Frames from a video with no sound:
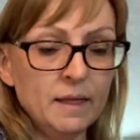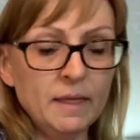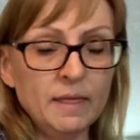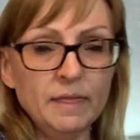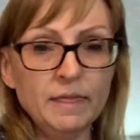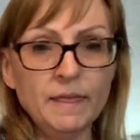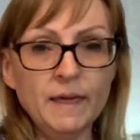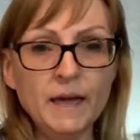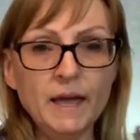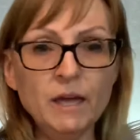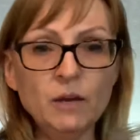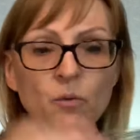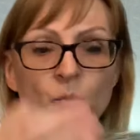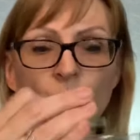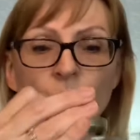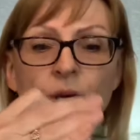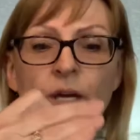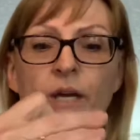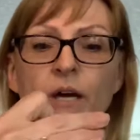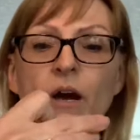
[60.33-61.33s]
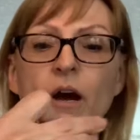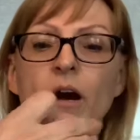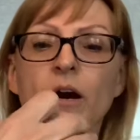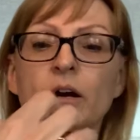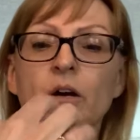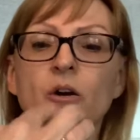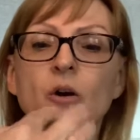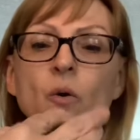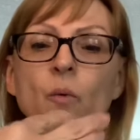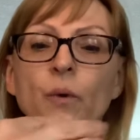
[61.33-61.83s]
Then we are
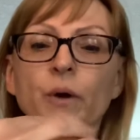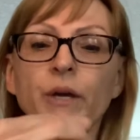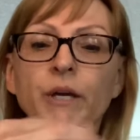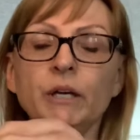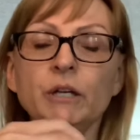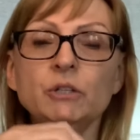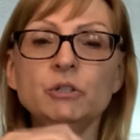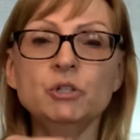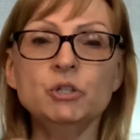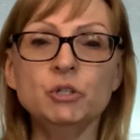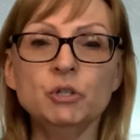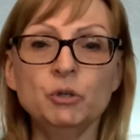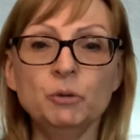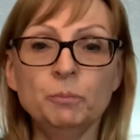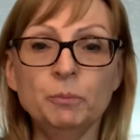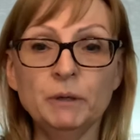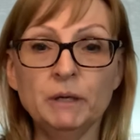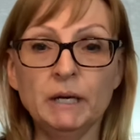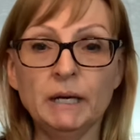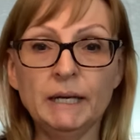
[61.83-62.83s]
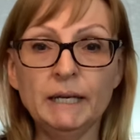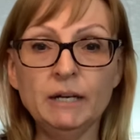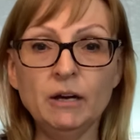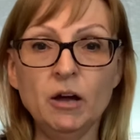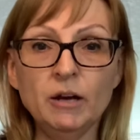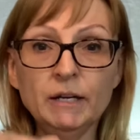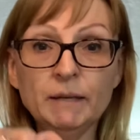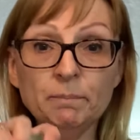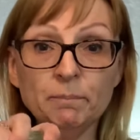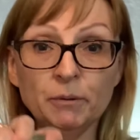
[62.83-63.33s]
going to put a lid
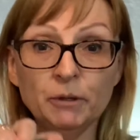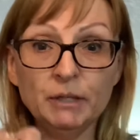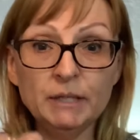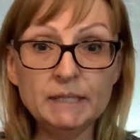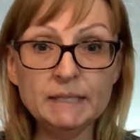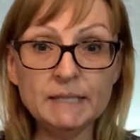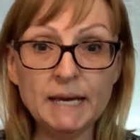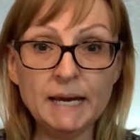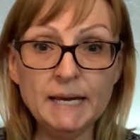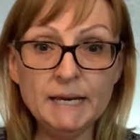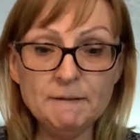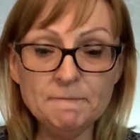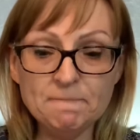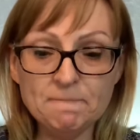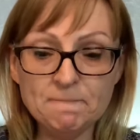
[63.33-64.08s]
on it, put it tight.